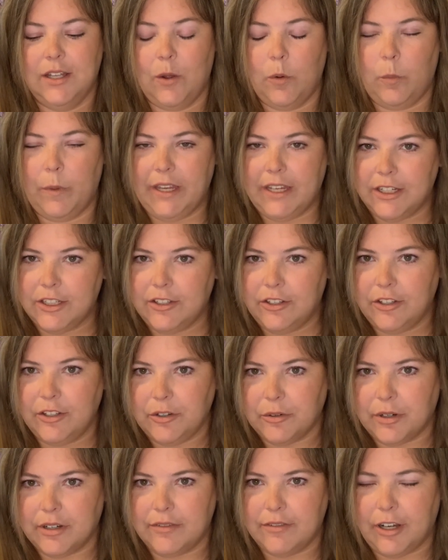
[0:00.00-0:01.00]
week
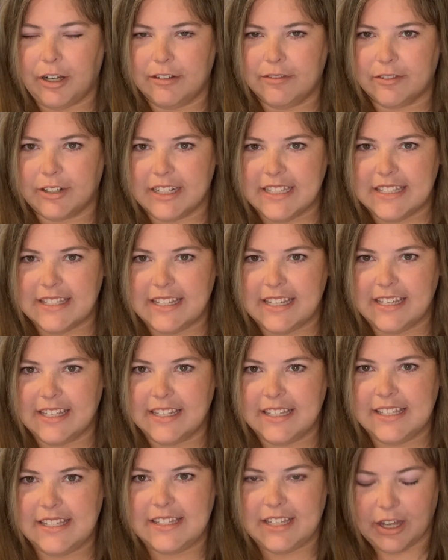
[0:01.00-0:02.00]
two of Fall Frenzy.
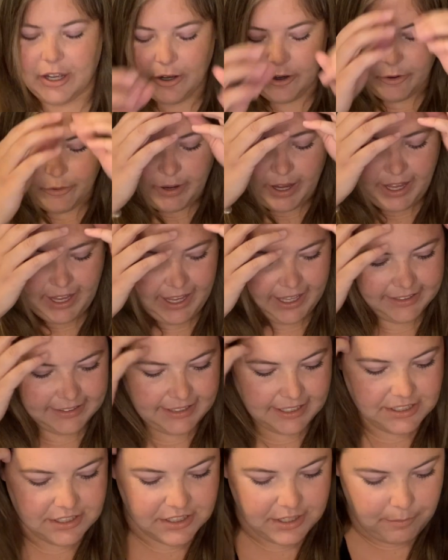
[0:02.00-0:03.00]
So
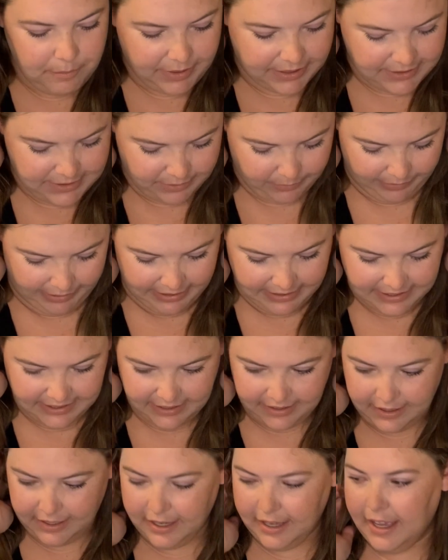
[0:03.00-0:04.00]
let's jump into it.
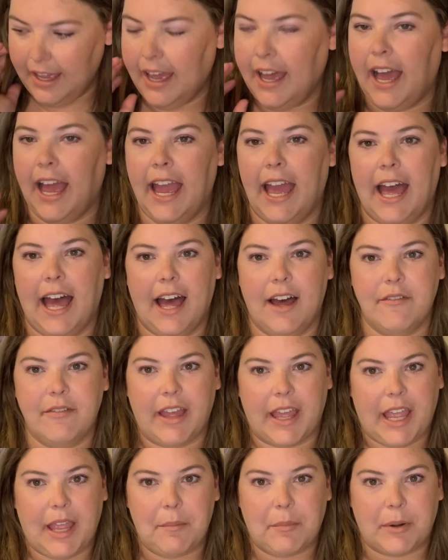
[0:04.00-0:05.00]
I have
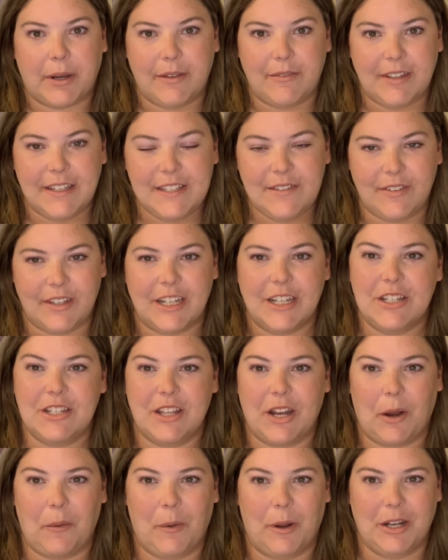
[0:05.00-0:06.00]
a previous finish
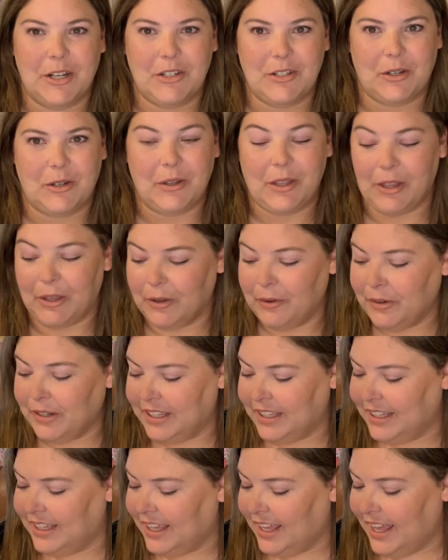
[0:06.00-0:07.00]
that I want to show you.
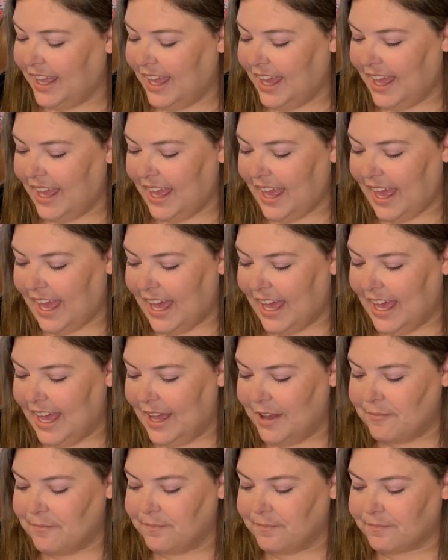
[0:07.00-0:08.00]

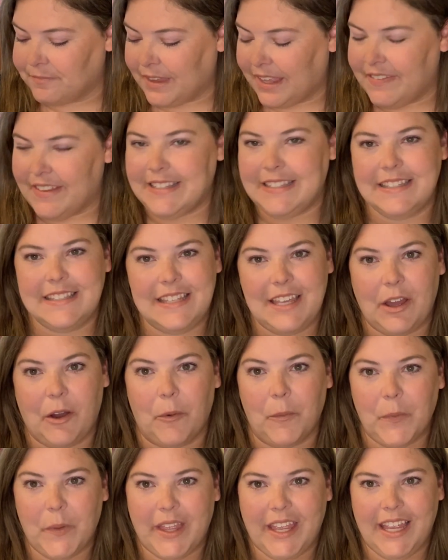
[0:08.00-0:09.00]
This is the
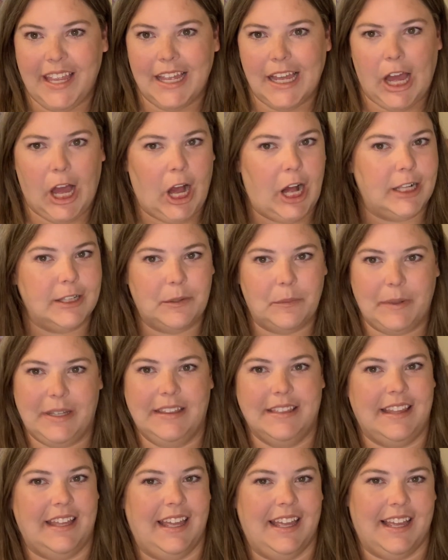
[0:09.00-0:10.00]
only
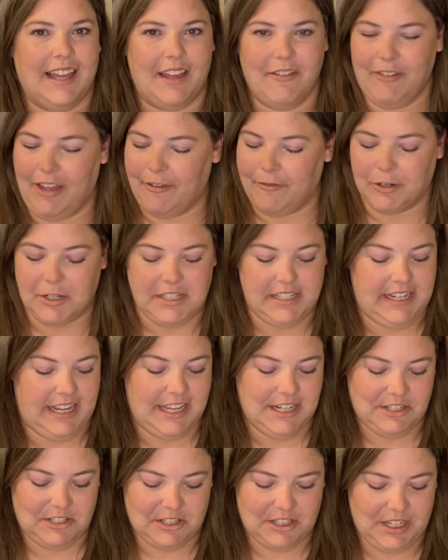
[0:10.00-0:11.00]
Halloween thing I've ever
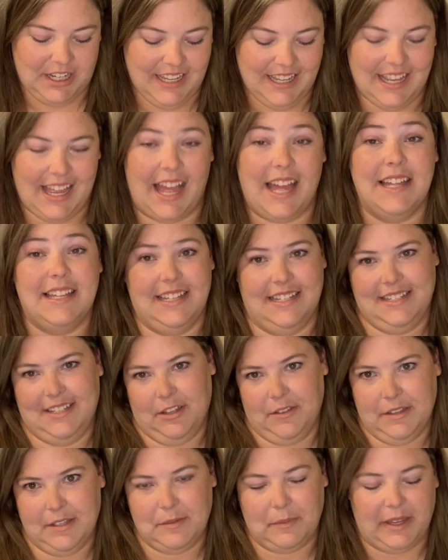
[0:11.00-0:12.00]
stitched
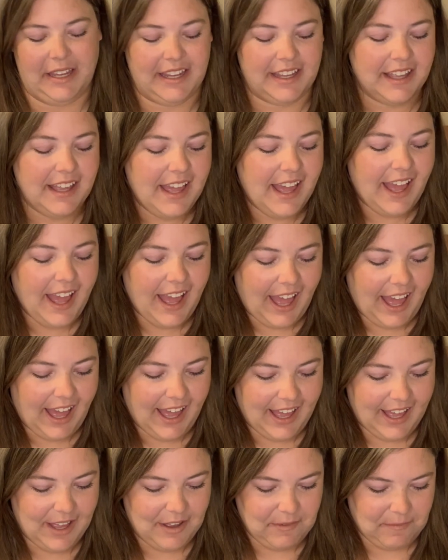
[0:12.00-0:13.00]
until this week.
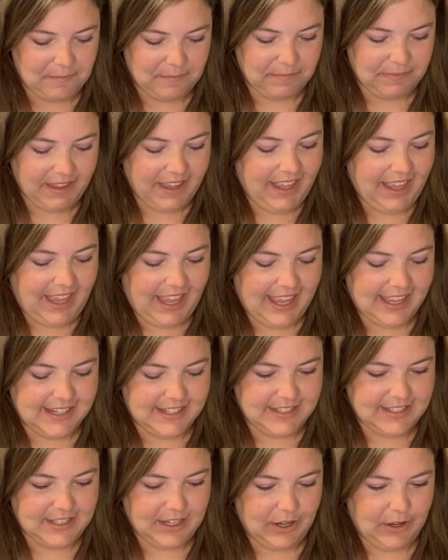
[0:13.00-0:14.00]
And
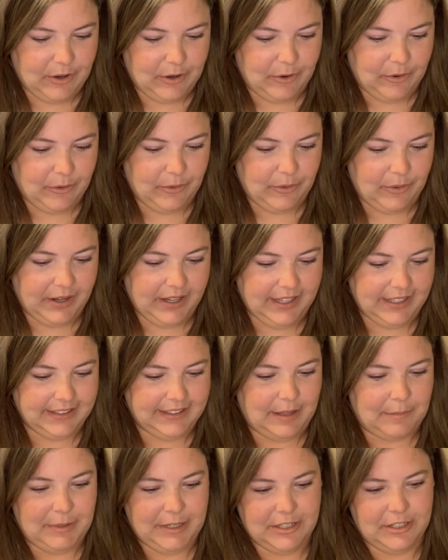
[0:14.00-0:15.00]
so
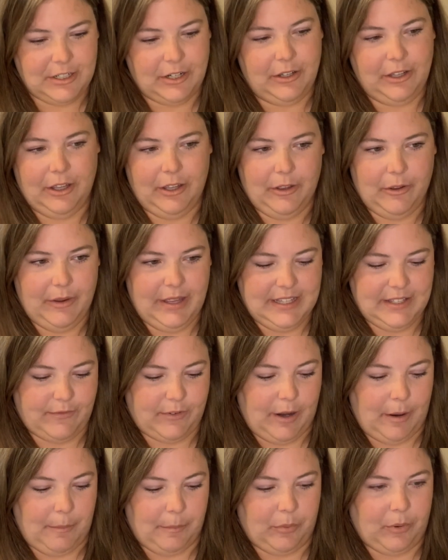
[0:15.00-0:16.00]
let me show you. It's
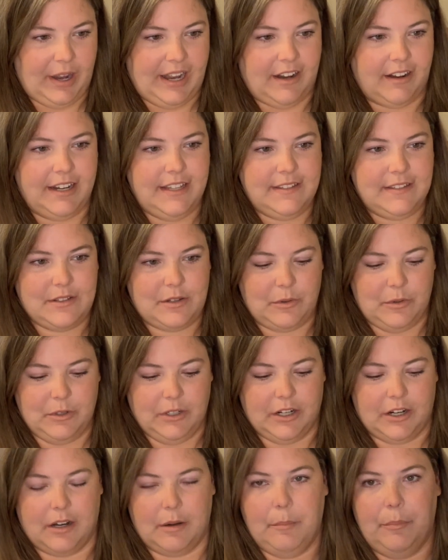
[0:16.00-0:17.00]
from Prairie
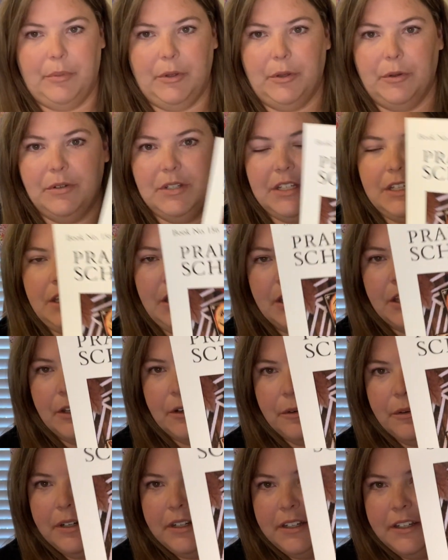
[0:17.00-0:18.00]
Schooler Boo to
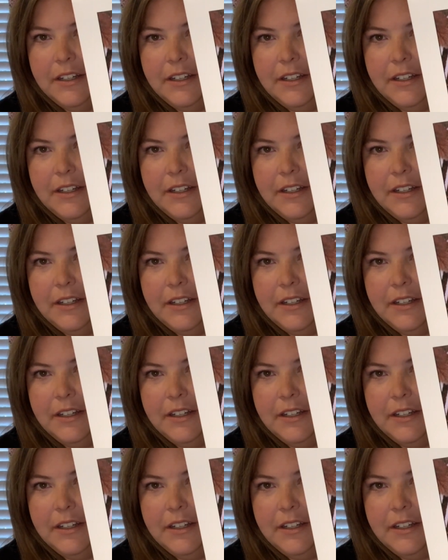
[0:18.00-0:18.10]
You.